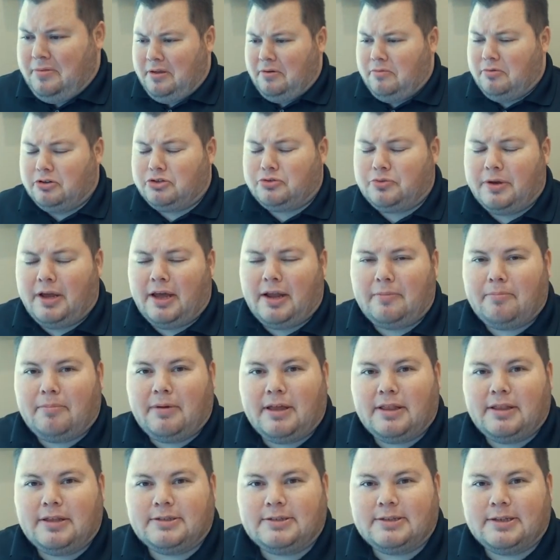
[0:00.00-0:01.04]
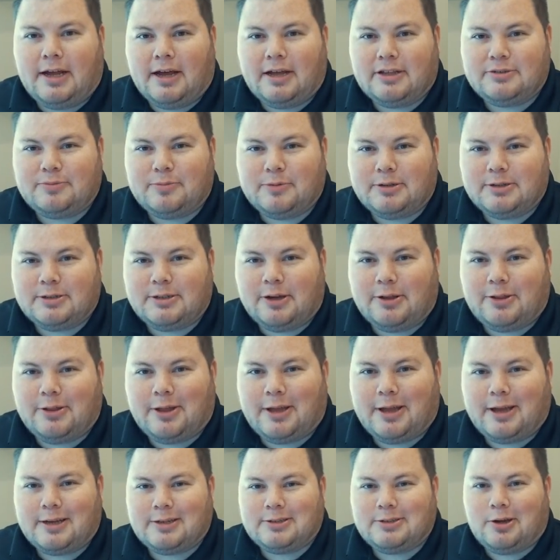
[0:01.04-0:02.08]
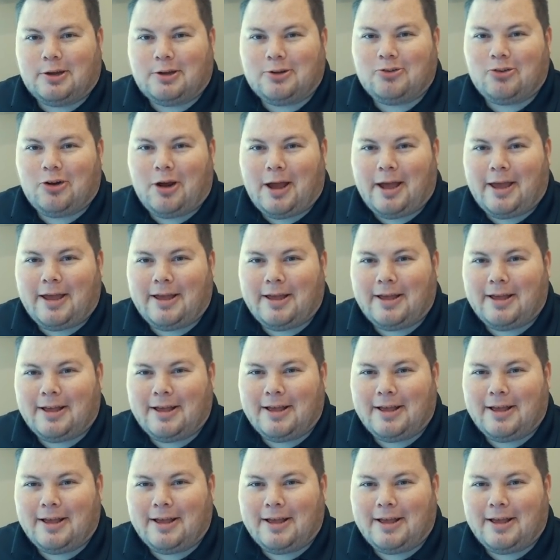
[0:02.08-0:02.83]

Wish we hadn't made this announcement until the ink's all dry.